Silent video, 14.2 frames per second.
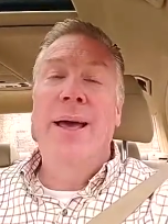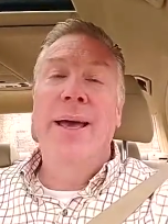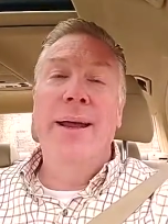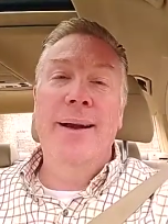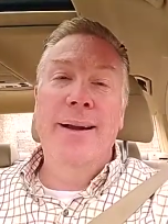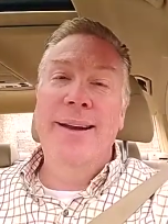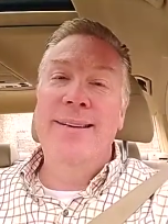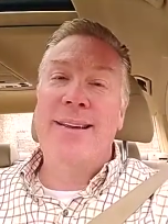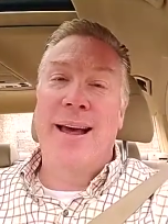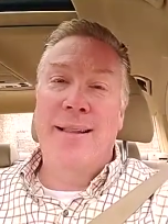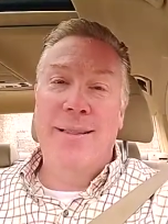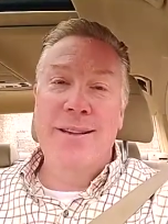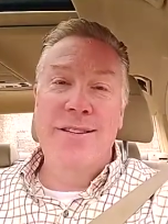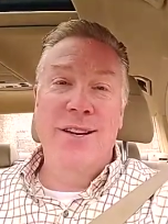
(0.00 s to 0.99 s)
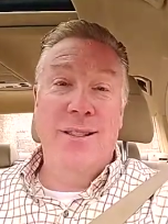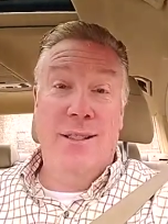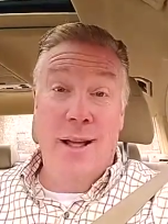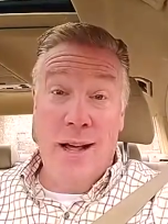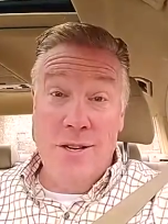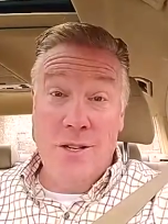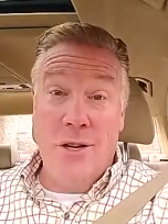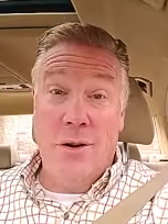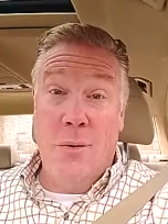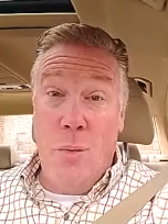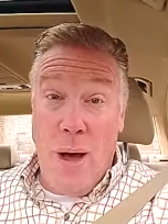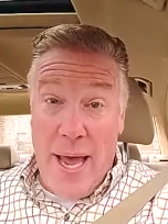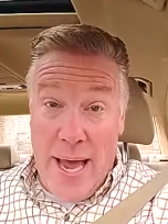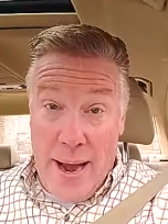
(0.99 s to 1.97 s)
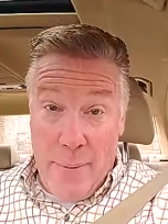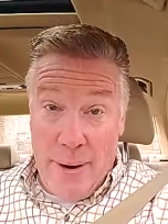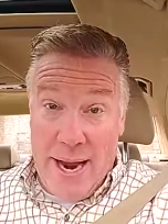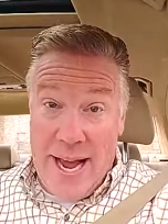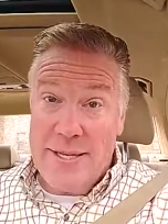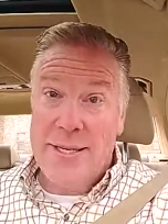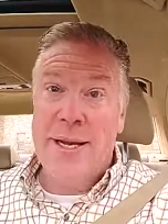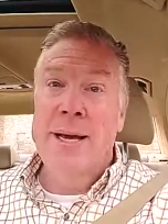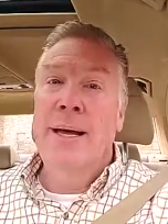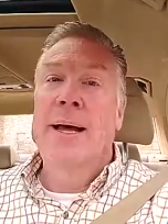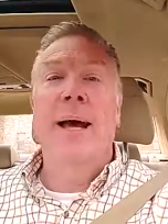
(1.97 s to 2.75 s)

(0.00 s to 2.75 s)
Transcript: in an intelligent, logical way, I would ask.